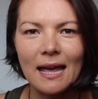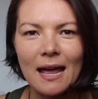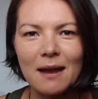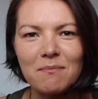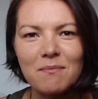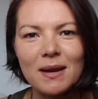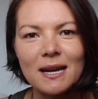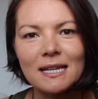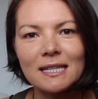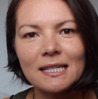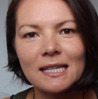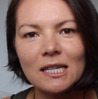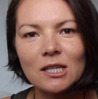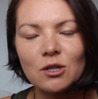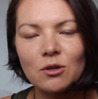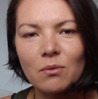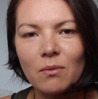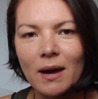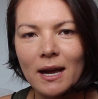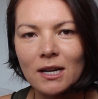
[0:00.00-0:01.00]
and many
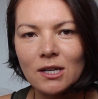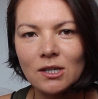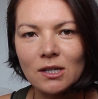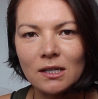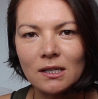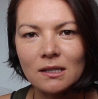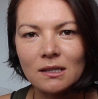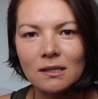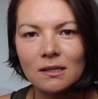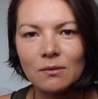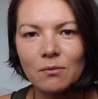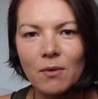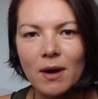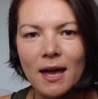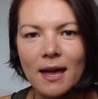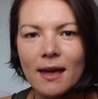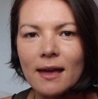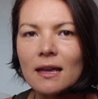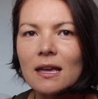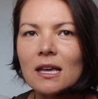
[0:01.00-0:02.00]
situations
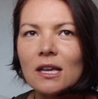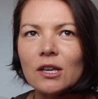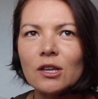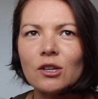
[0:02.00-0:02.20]
where